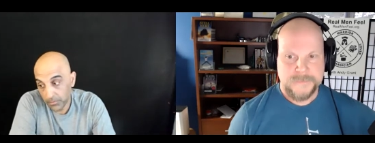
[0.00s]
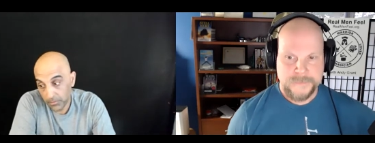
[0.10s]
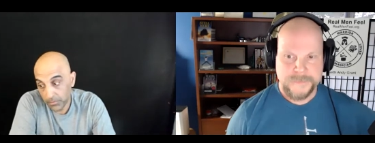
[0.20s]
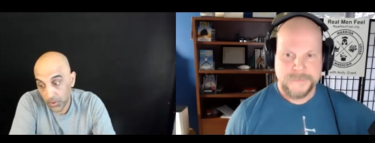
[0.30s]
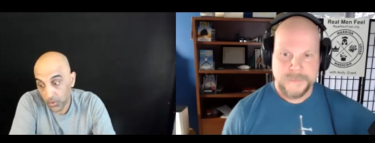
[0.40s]

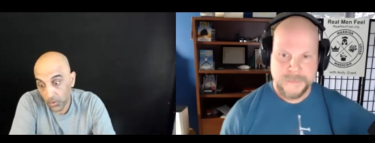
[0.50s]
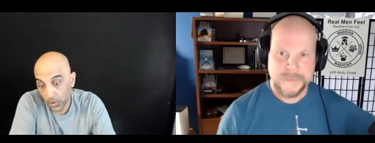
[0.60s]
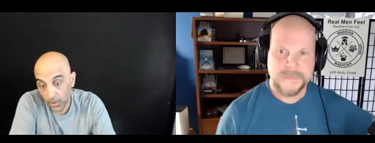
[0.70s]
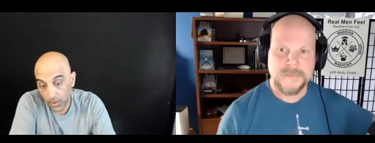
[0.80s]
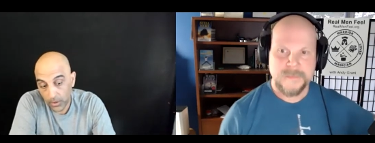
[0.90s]

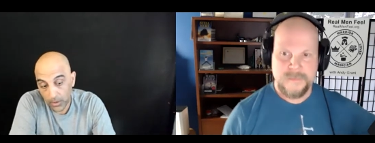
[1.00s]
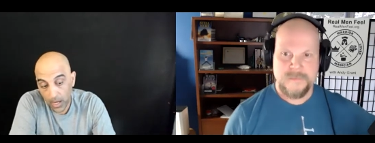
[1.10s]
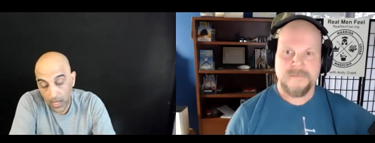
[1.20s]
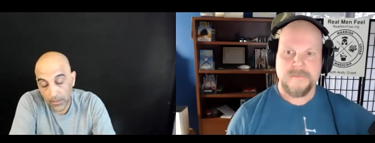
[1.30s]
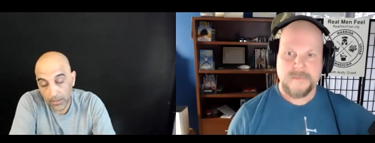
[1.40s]
Speaker 1: pure
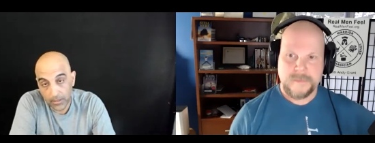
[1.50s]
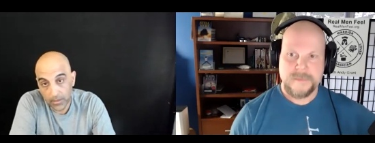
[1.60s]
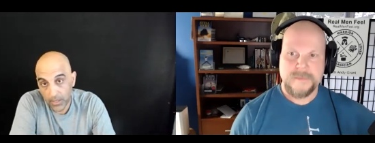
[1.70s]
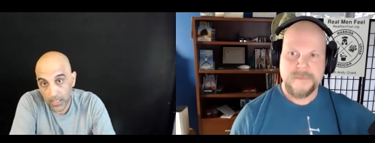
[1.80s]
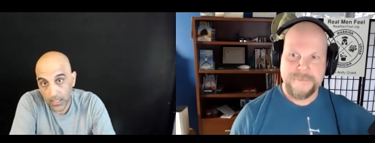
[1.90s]

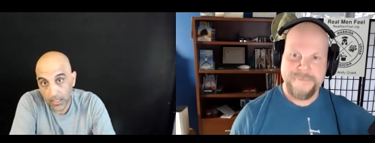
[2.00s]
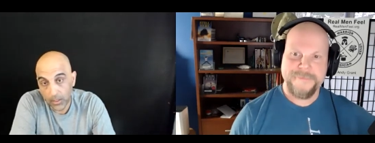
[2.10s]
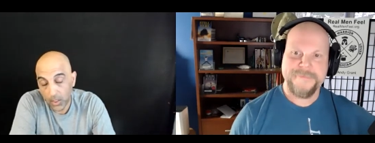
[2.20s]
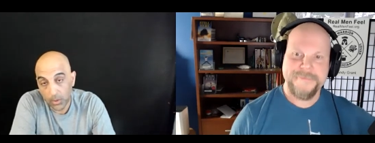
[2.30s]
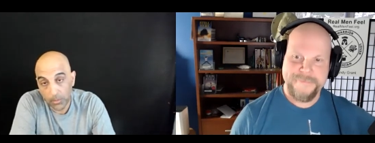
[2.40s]
conductivity and no
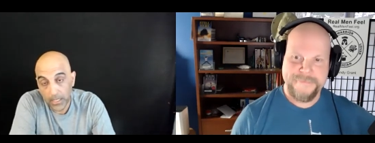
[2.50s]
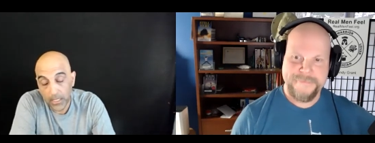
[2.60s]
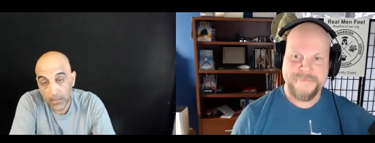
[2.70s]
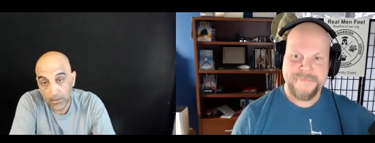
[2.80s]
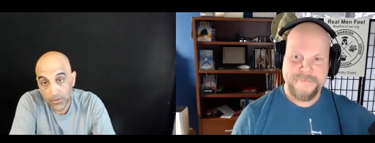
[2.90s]

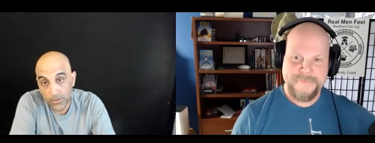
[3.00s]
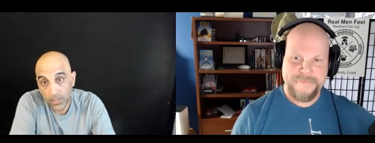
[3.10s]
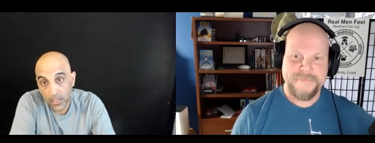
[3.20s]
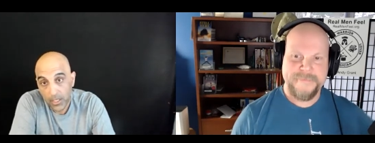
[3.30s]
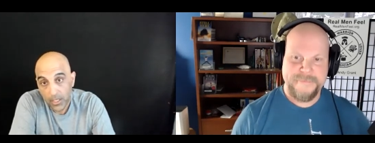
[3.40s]
impedance.
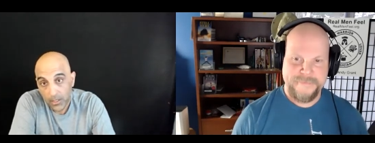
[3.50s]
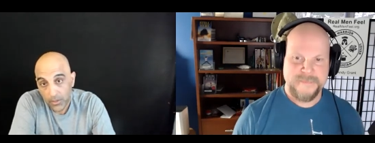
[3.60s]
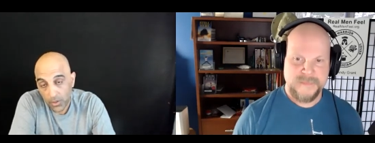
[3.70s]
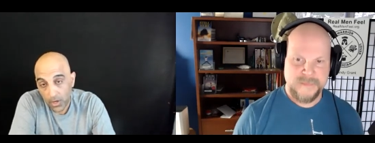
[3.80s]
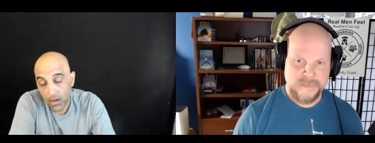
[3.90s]
So
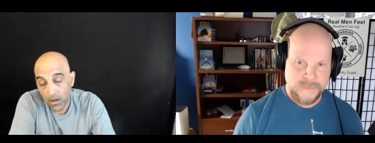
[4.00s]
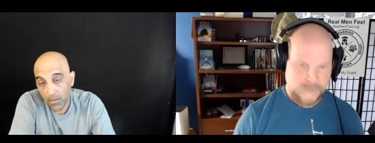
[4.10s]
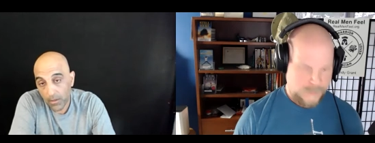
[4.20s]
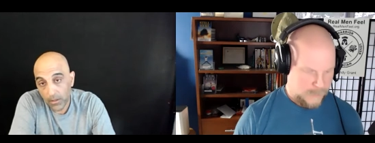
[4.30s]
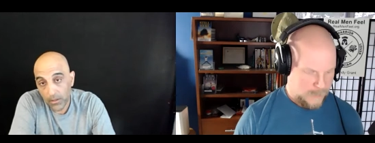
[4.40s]
all the
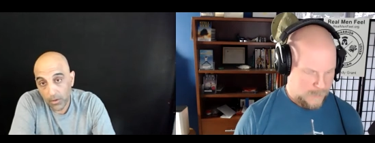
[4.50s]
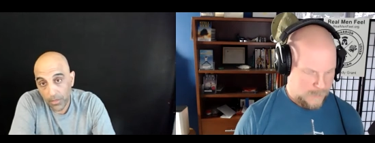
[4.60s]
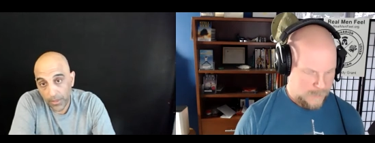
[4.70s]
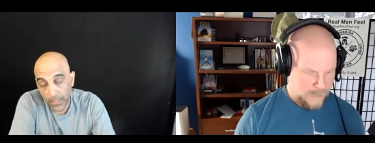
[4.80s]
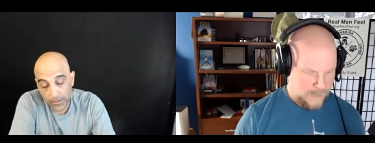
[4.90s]
little
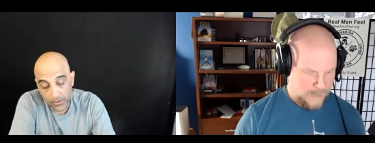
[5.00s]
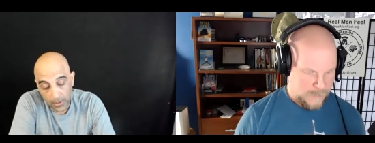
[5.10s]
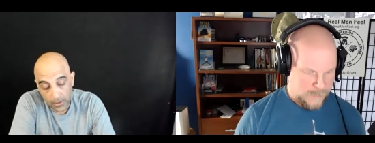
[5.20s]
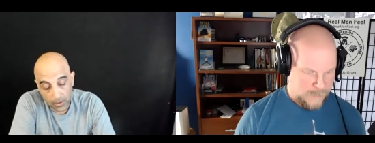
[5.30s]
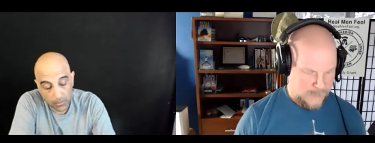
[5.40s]
things, all the
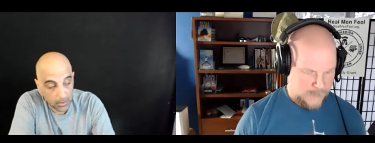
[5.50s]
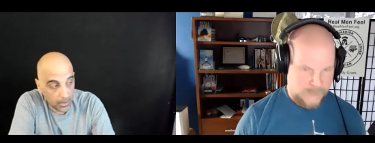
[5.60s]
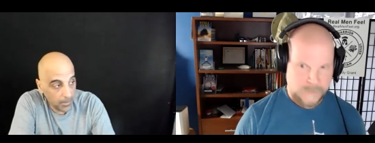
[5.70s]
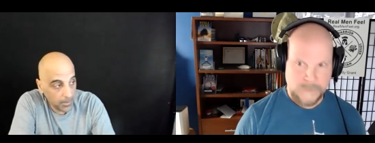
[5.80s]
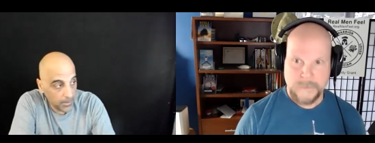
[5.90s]
little
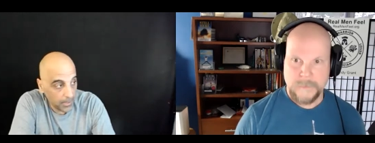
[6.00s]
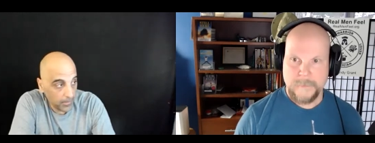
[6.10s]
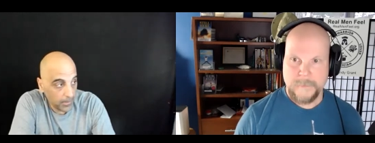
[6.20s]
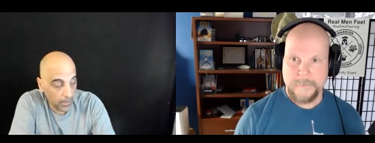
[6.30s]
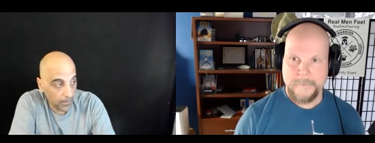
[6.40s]
blips that, you
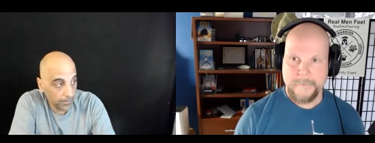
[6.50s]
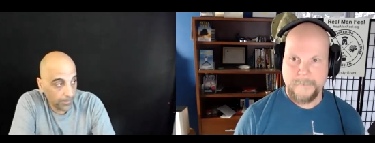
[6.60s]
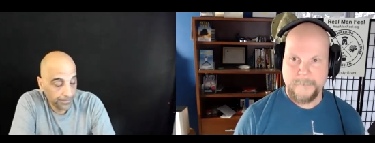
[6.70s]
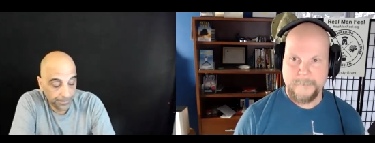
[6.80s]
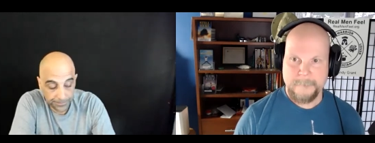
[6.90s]
know,
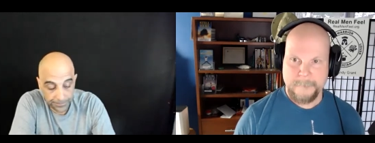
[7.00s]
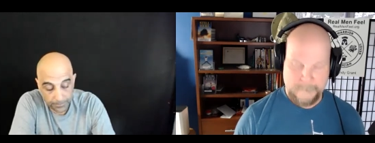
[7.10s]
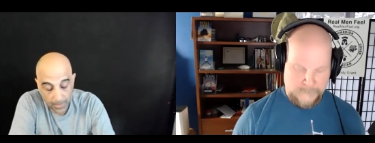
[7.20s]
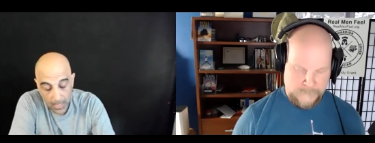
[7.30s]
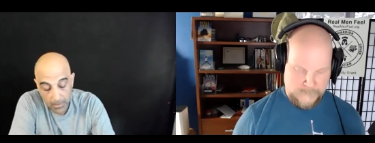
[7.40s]

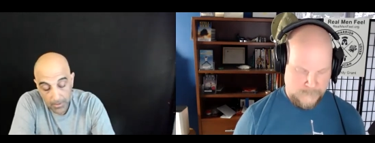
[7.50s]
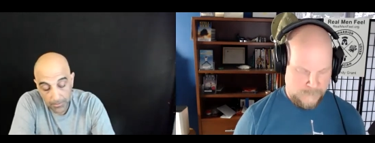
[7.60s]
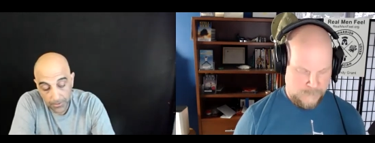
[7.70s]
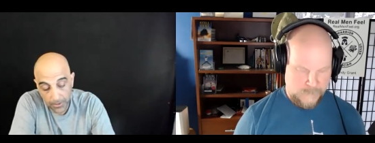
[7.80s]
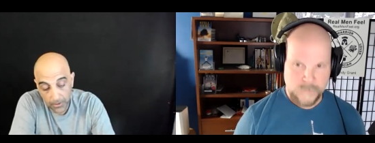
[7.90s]
make me
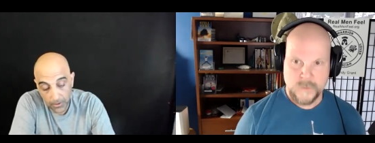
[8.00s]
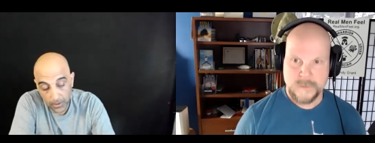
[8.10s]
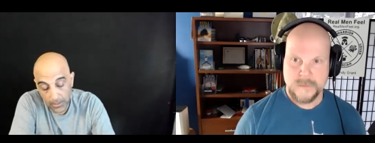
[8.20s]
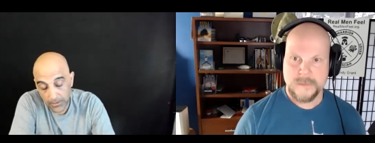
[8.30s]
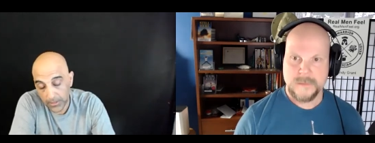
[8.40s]
feel
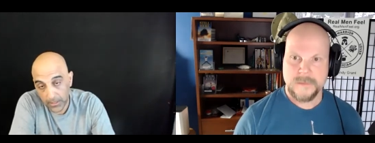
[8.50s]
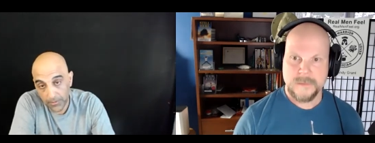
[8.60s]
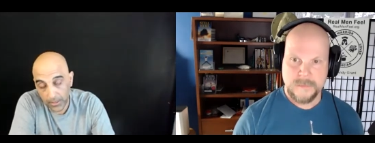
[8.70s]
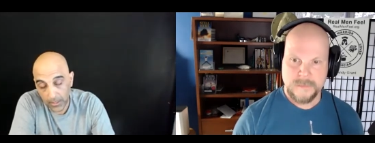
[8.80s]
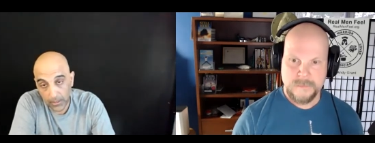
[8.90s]

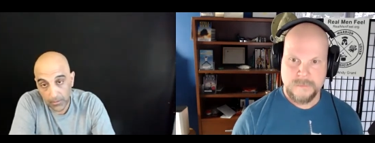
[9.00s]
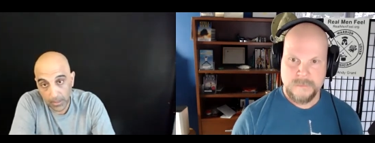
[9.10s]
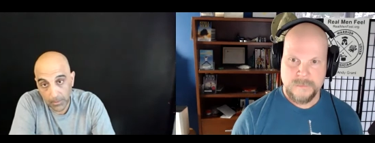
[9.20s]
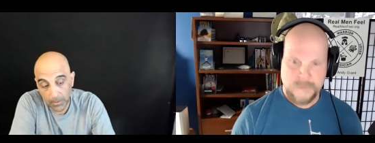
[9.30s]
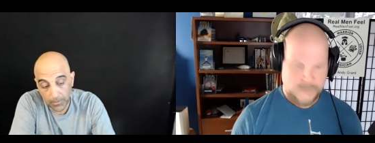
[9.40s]
insignificant, make
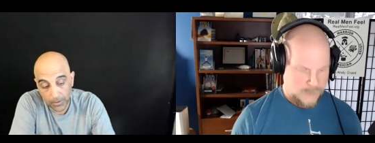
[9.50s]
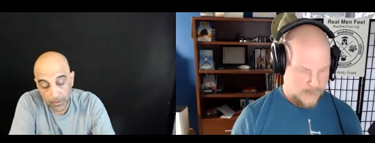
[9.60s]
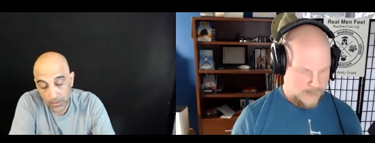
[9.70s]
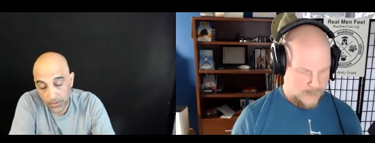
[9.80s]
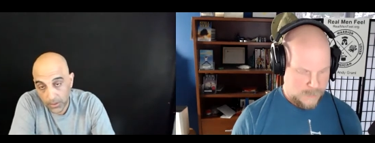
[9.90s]
me feel
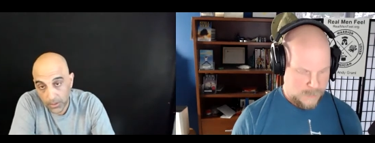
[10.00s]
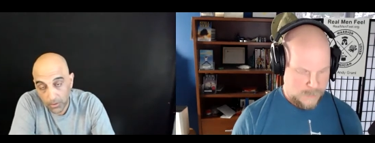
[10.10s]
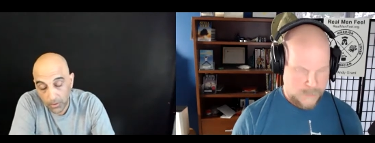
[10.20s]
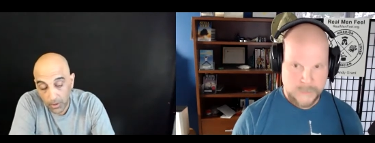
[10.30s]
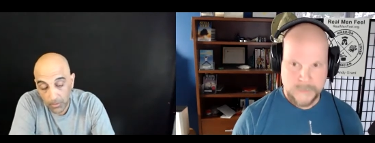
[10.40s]

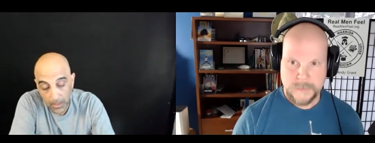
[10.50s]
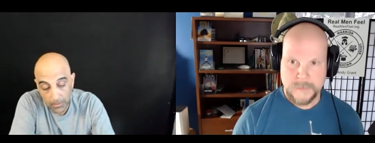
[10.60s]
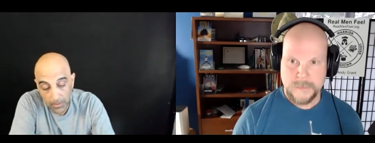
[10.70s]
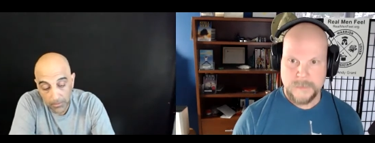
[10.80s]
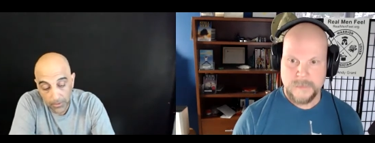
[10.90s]
insecure, make me
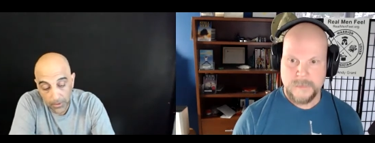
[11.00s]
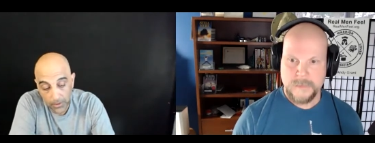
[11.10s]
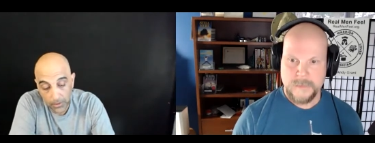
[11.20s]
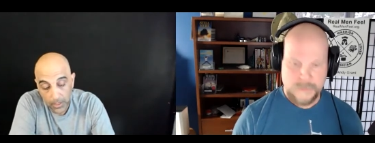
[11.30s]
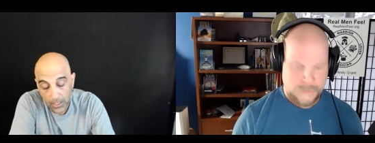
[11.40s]
feel
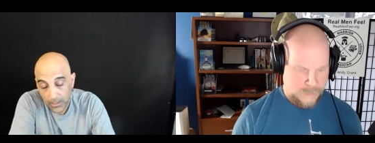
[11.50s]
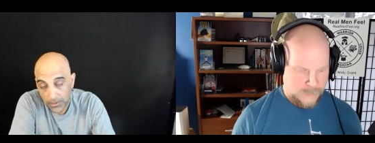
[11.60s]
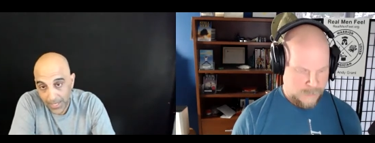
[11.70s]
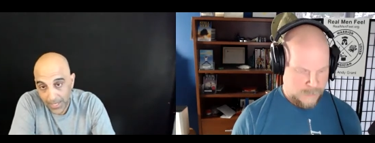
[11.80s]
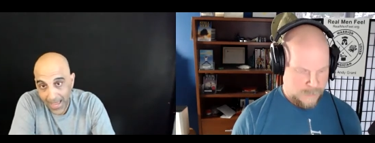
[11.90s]

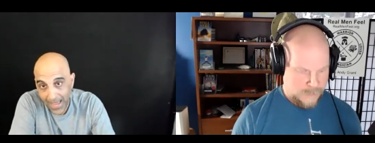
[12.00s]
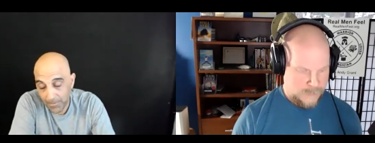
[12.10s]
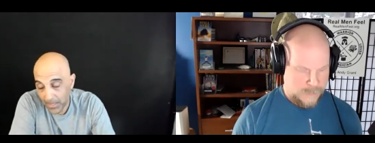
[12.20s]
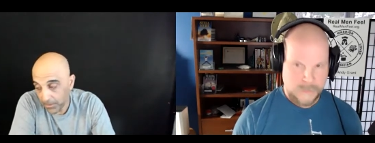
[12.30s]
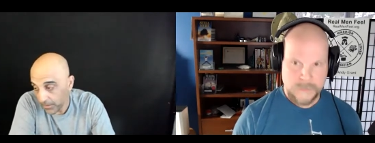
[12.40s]
sad,
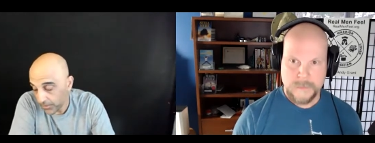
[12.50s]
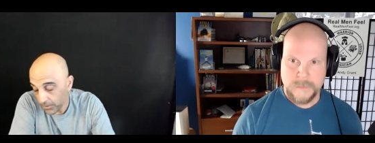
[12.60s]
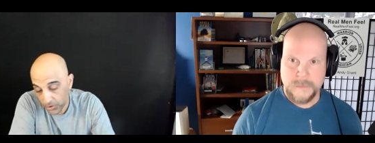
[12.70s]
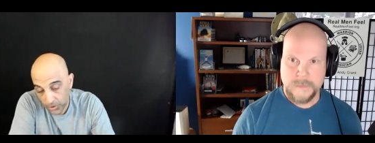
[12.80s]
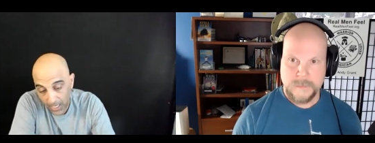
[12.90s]
make me feel
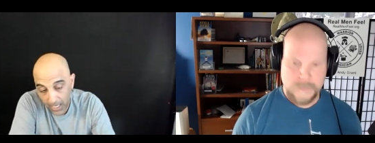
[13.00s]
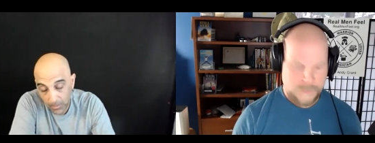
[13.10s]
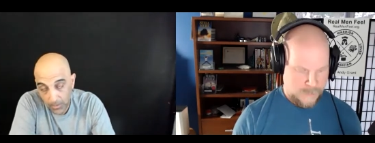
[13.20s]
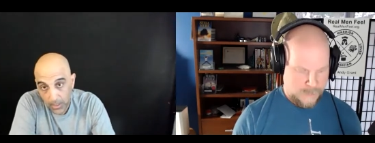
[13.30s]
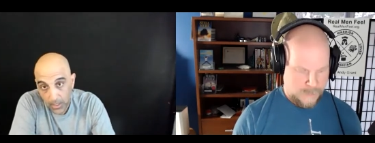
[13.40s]
ashamed.